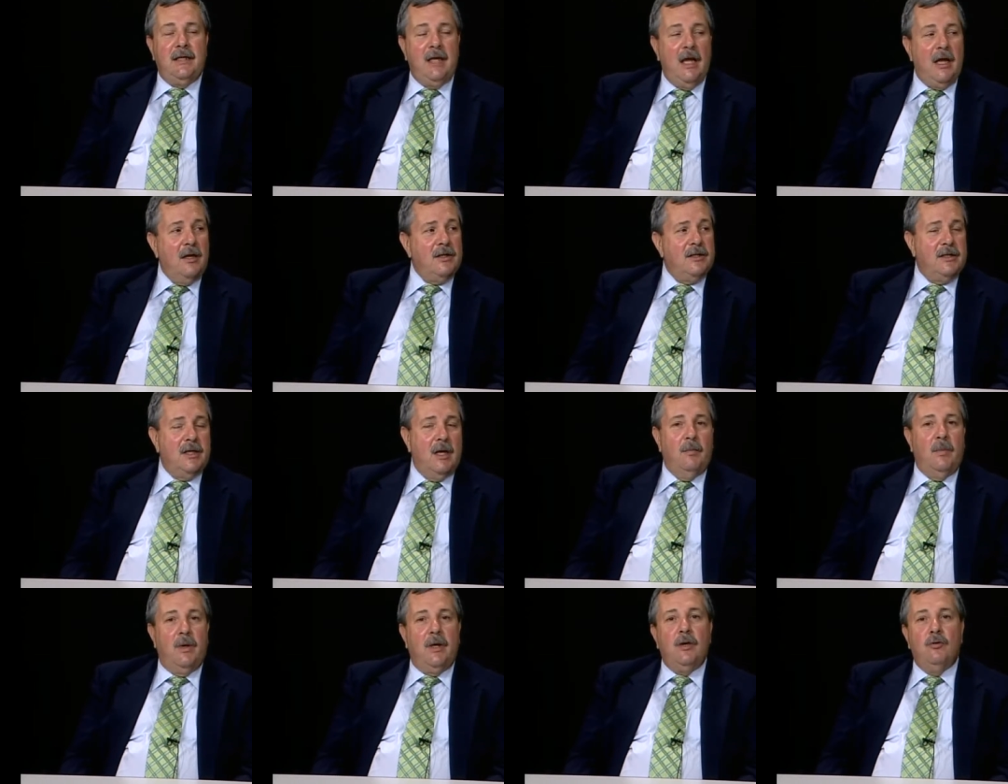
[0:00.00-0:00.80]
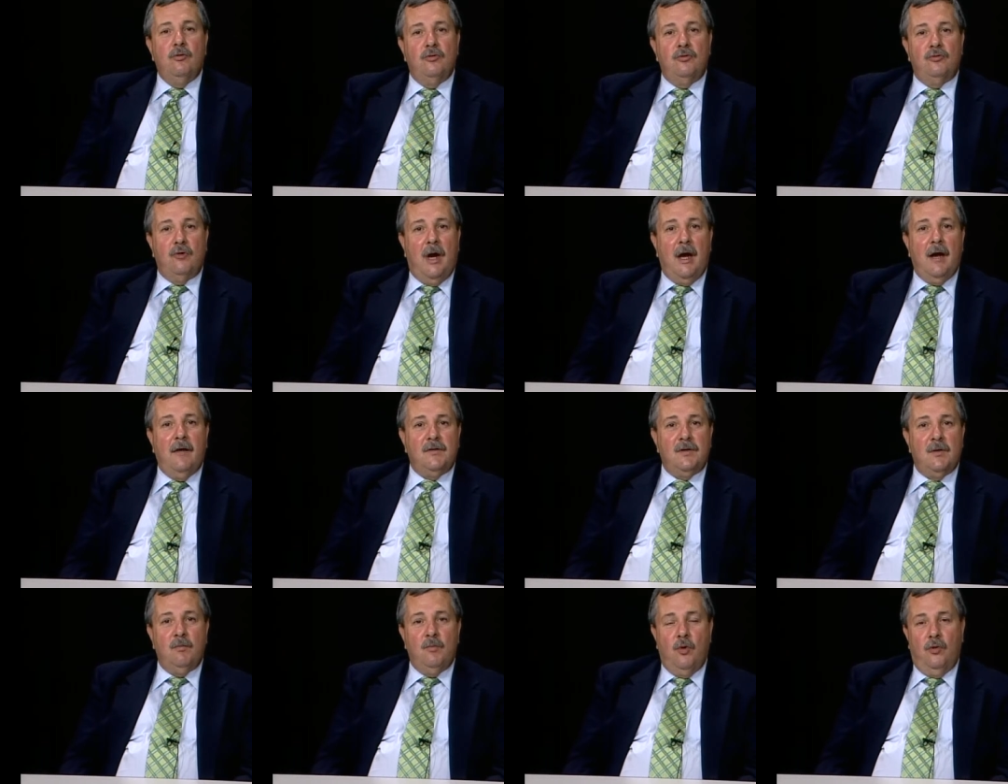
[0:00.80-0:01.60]
Tell somebody who
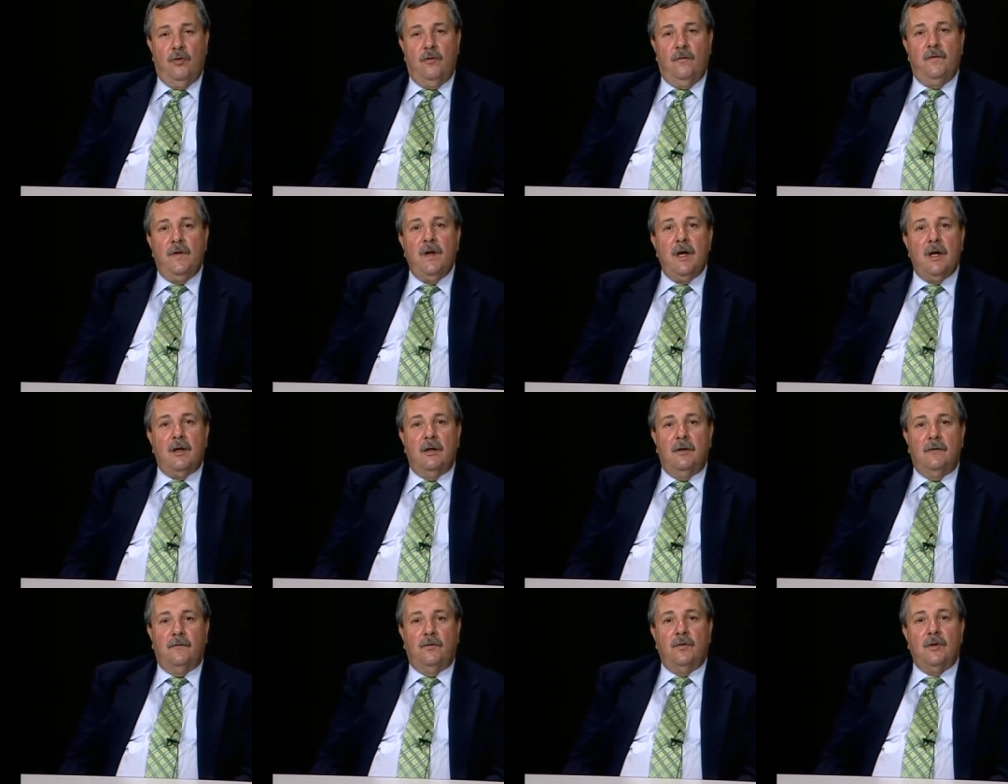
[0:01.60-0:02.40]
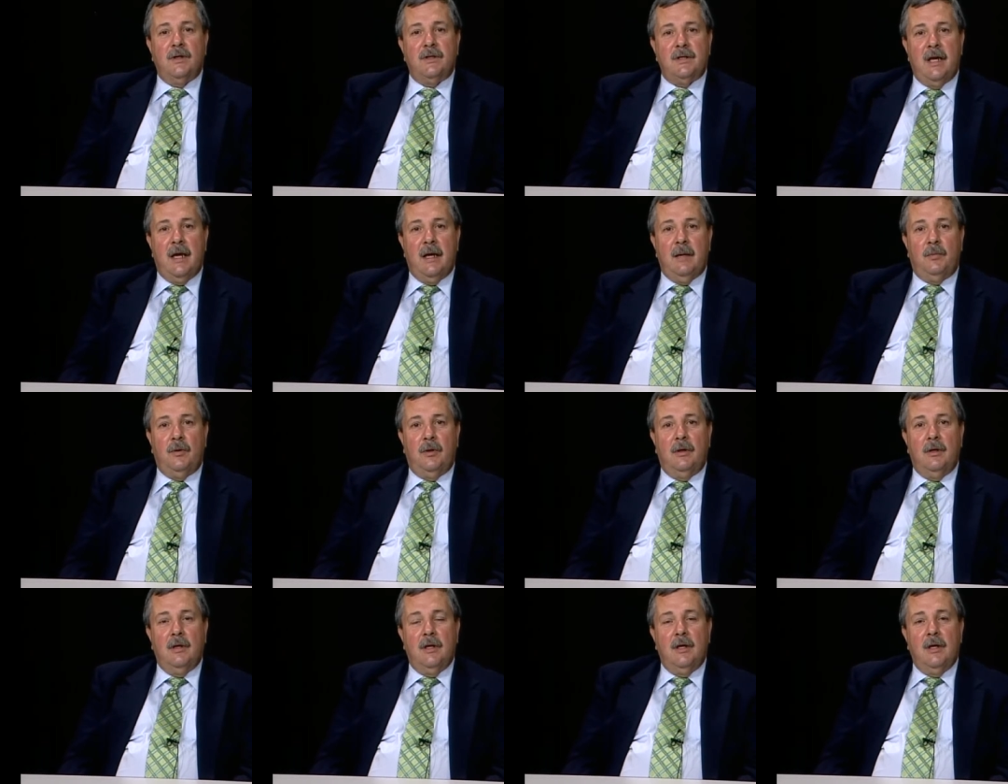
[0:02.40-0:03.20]
drives a motor vehicle, for
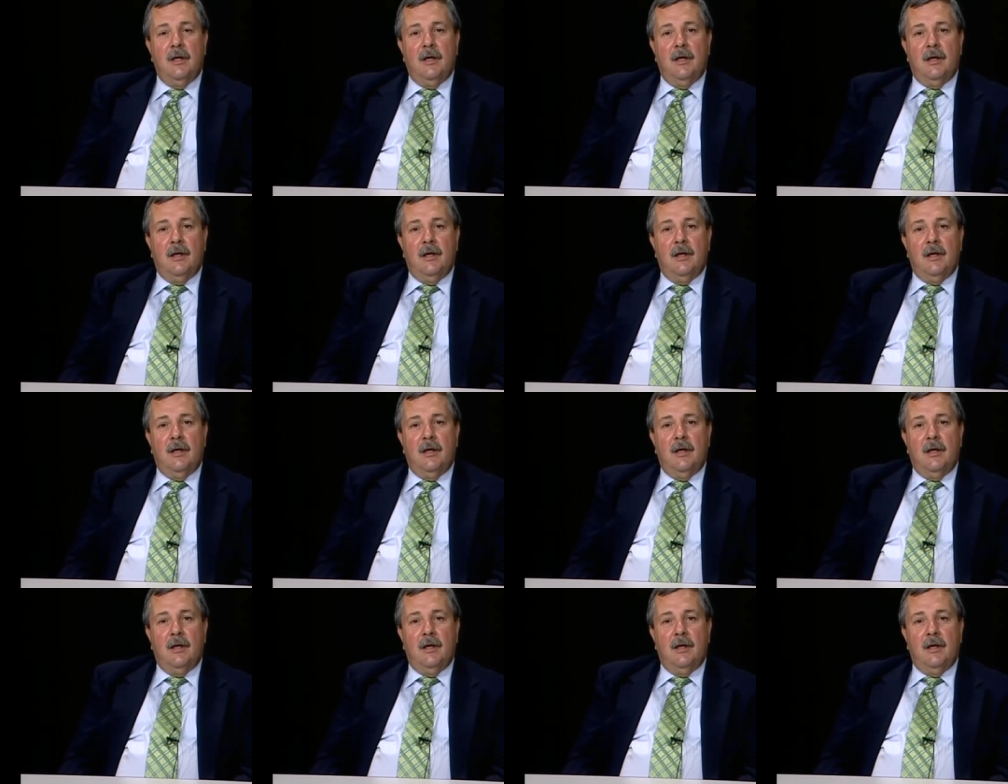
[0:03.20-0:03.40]
example,